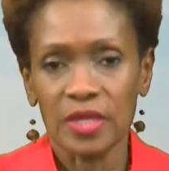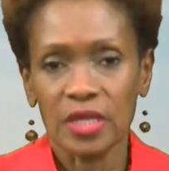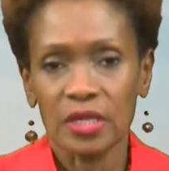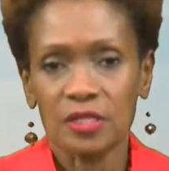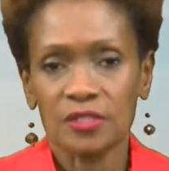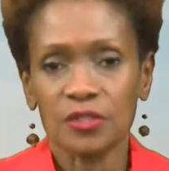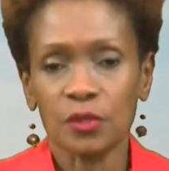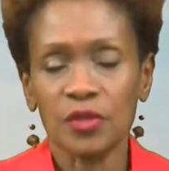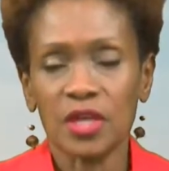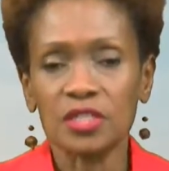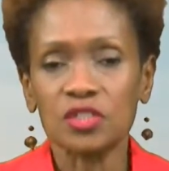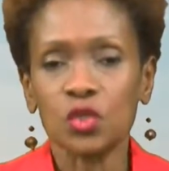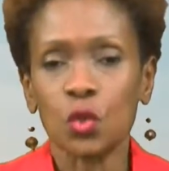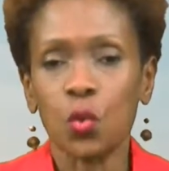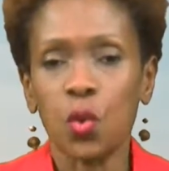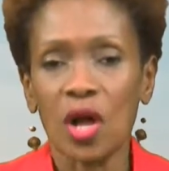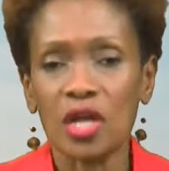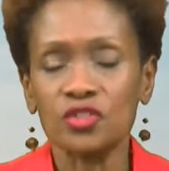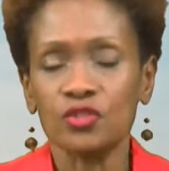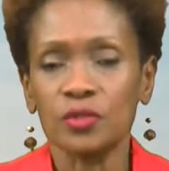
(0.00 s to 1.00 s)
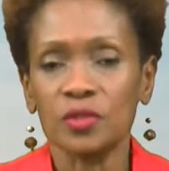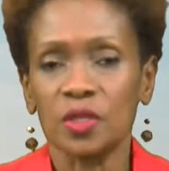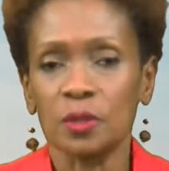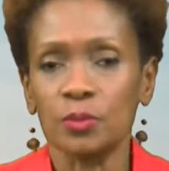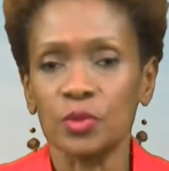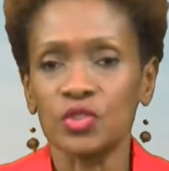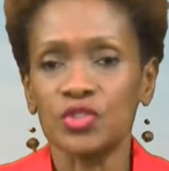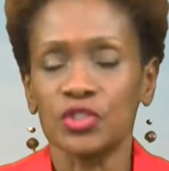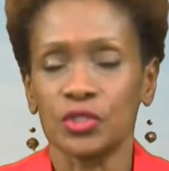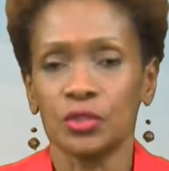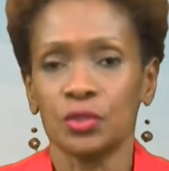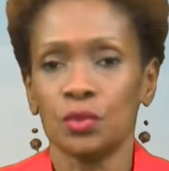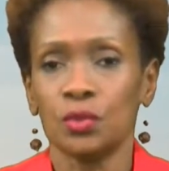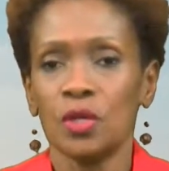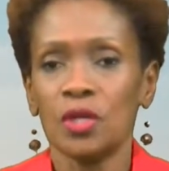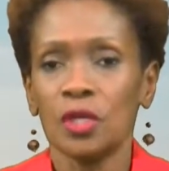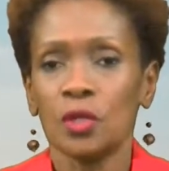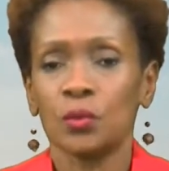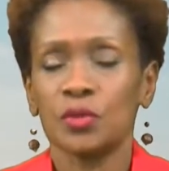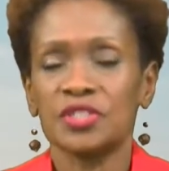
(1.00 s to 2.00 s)
So that's quadrant number two.
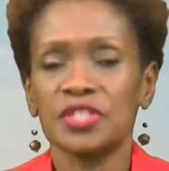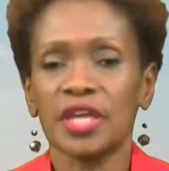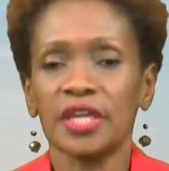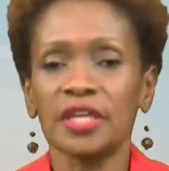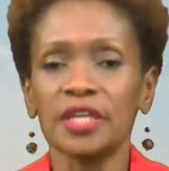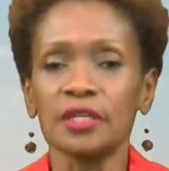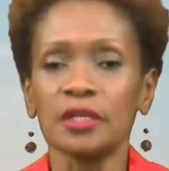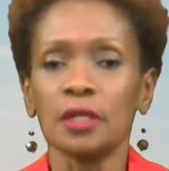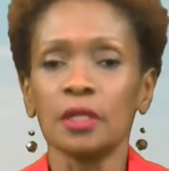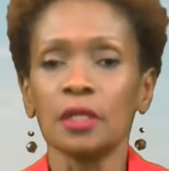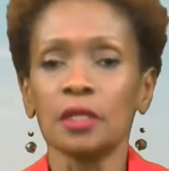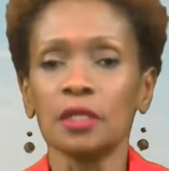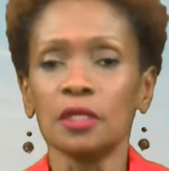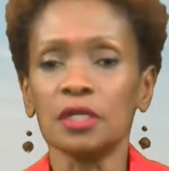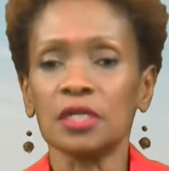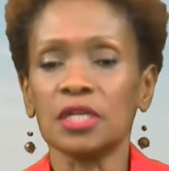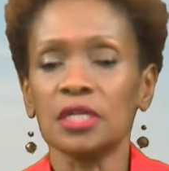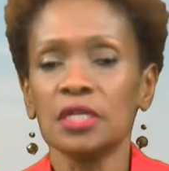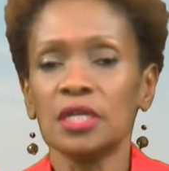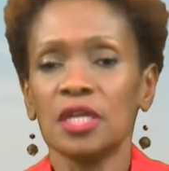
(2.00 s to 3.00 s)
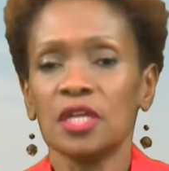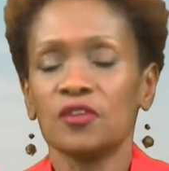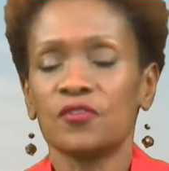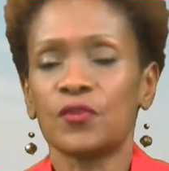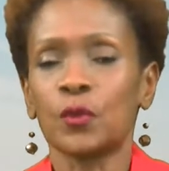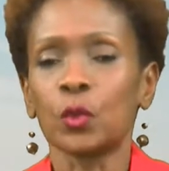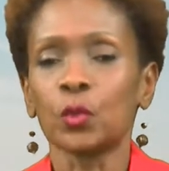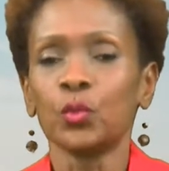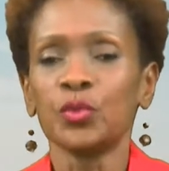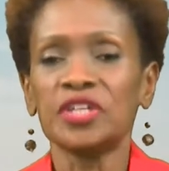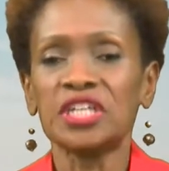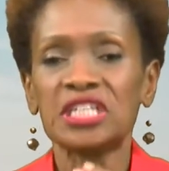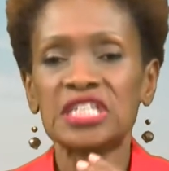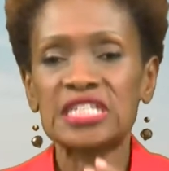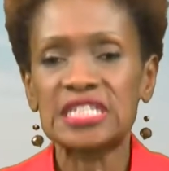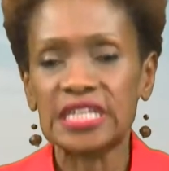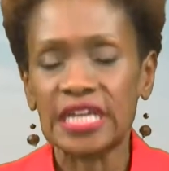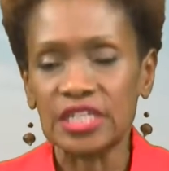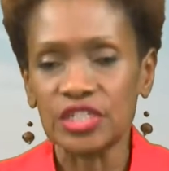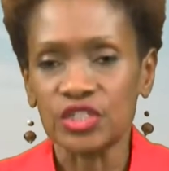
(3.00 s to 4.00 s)
We're taking a look for
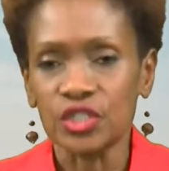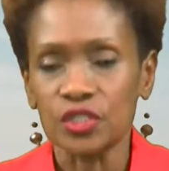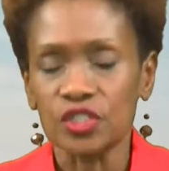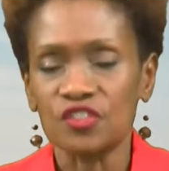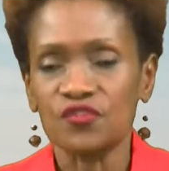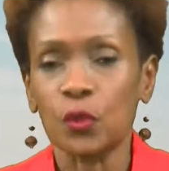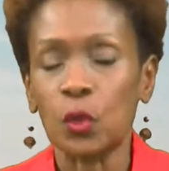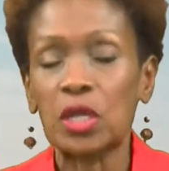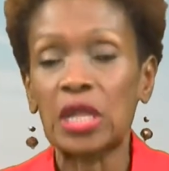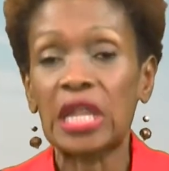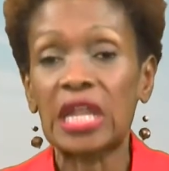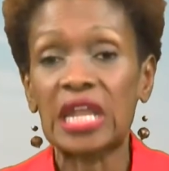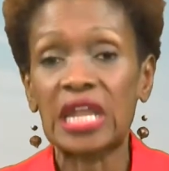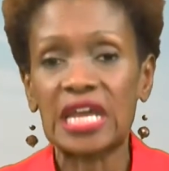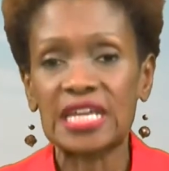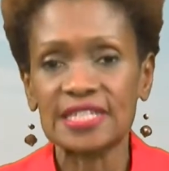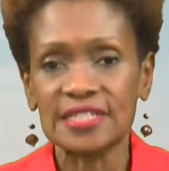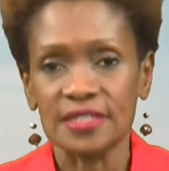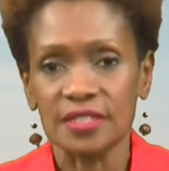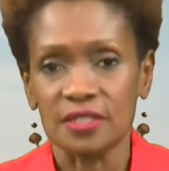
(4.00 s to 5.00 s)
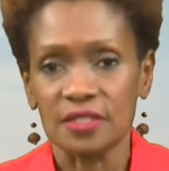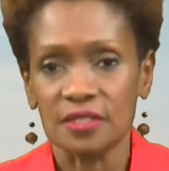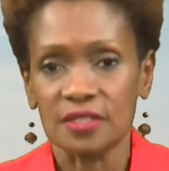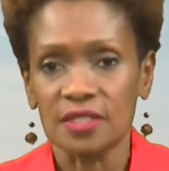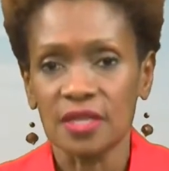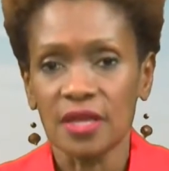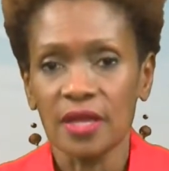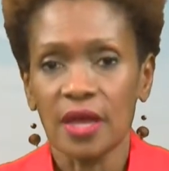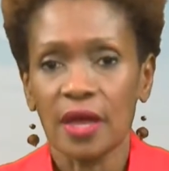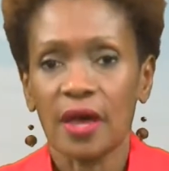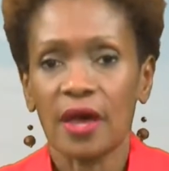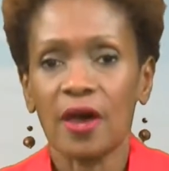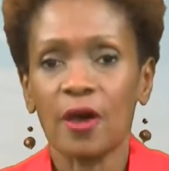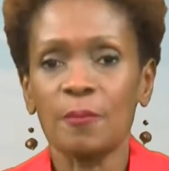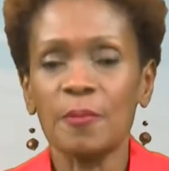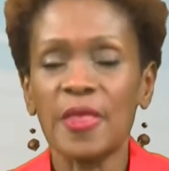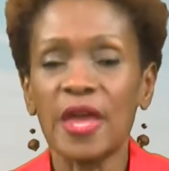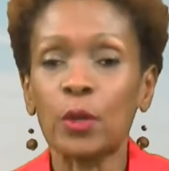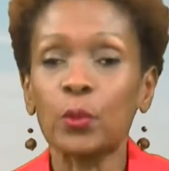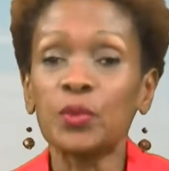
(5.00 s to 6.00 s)
realizations, for lessons
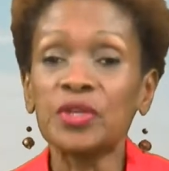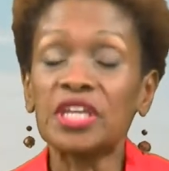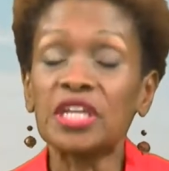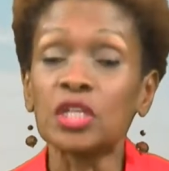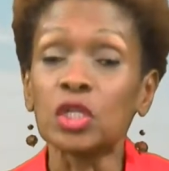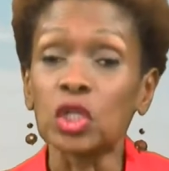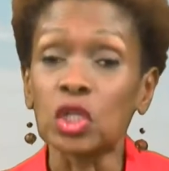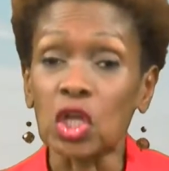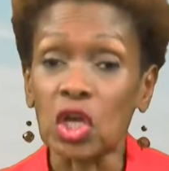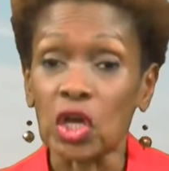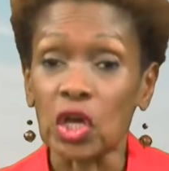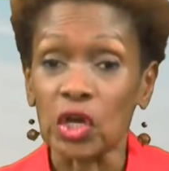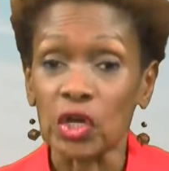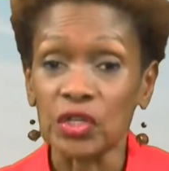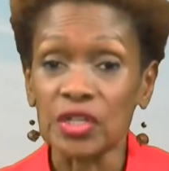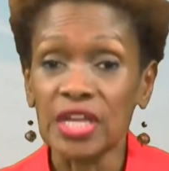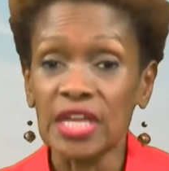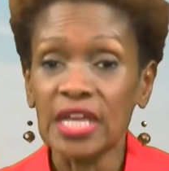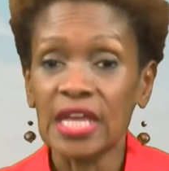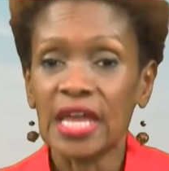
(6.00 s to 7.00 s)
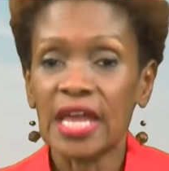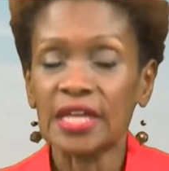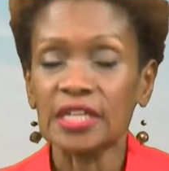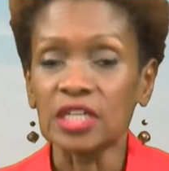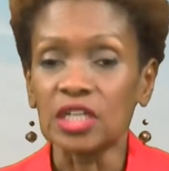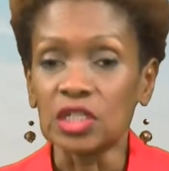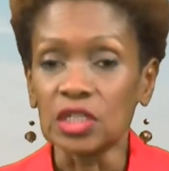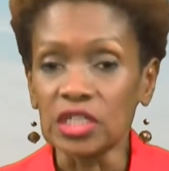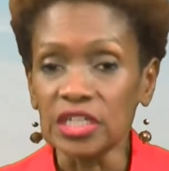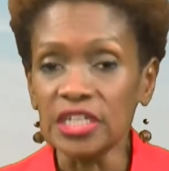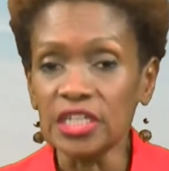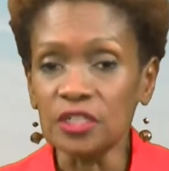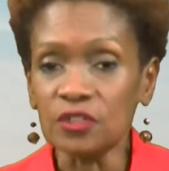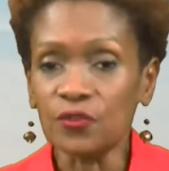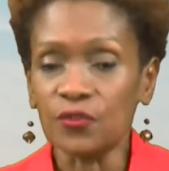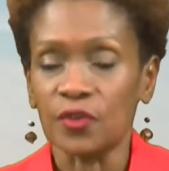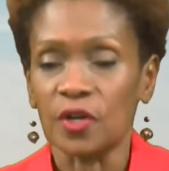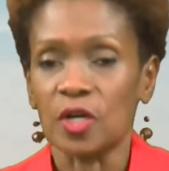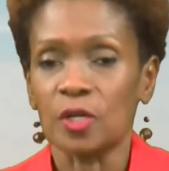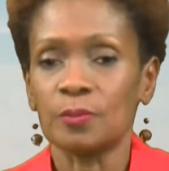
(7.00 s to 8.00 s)
that we can learn and glean
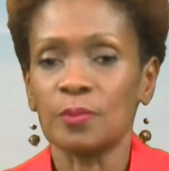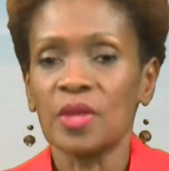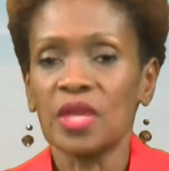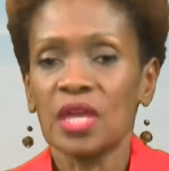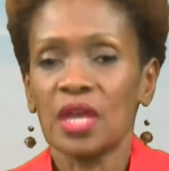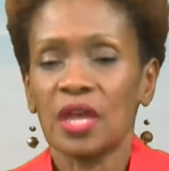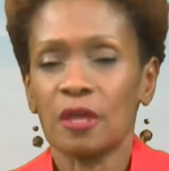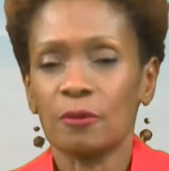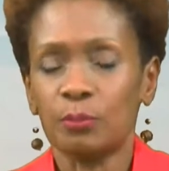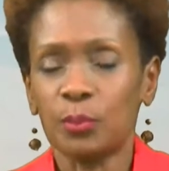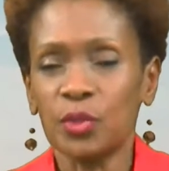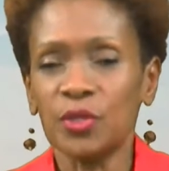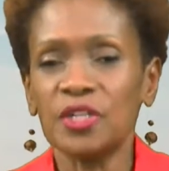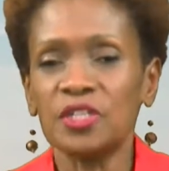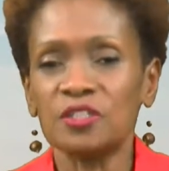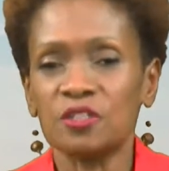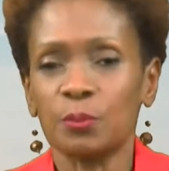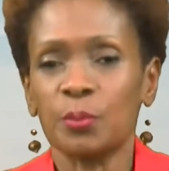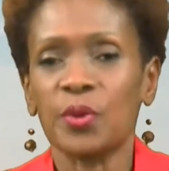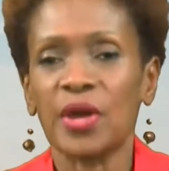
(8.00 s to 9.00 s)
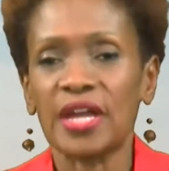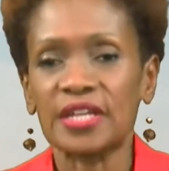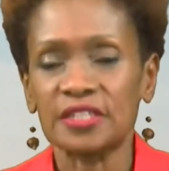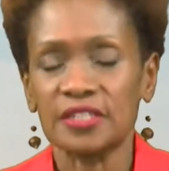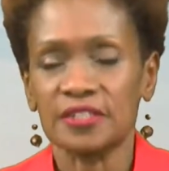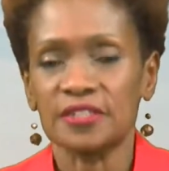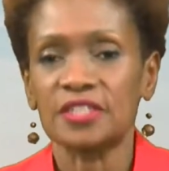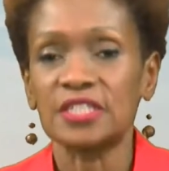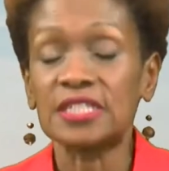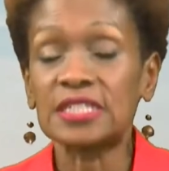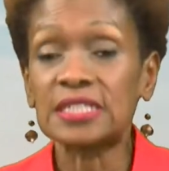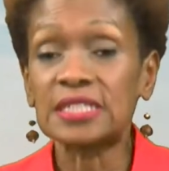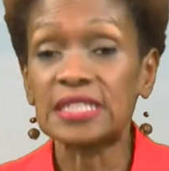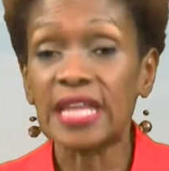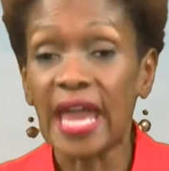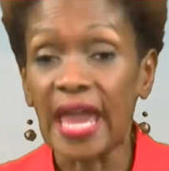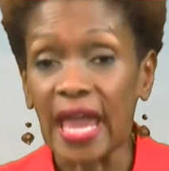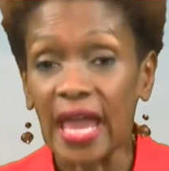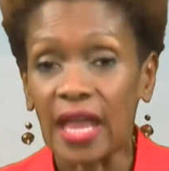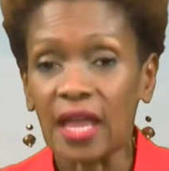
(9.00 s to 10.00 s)
from and put into practice to
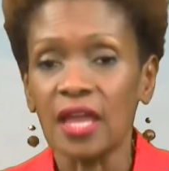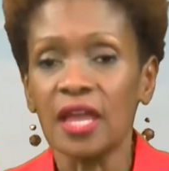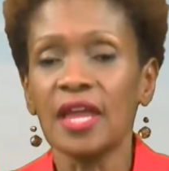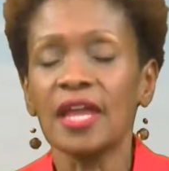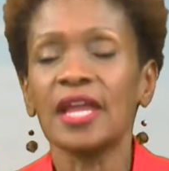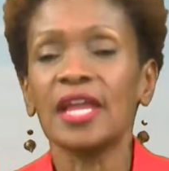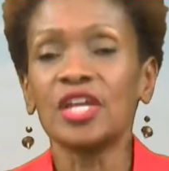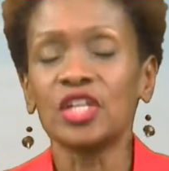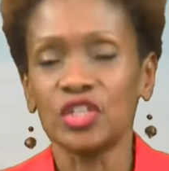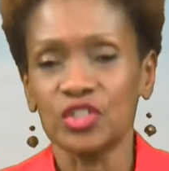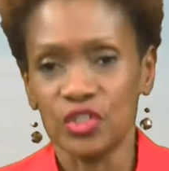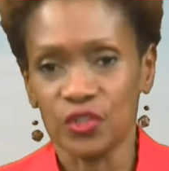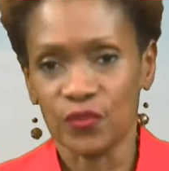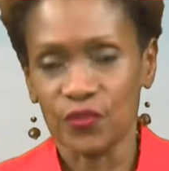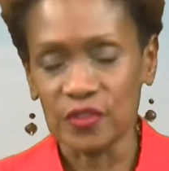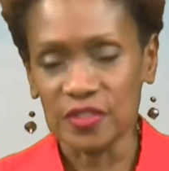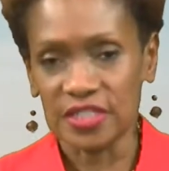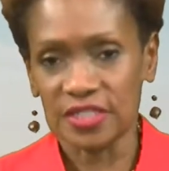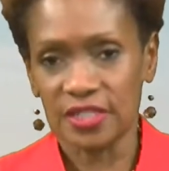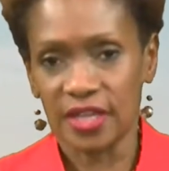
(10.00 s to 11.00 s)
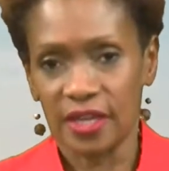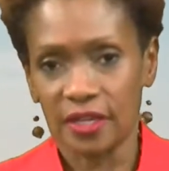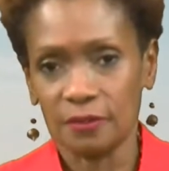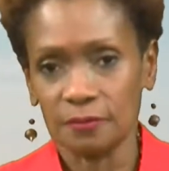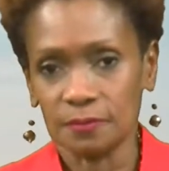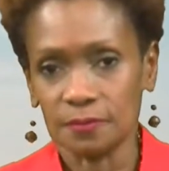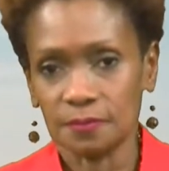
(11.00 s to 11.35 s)
stay in a different state.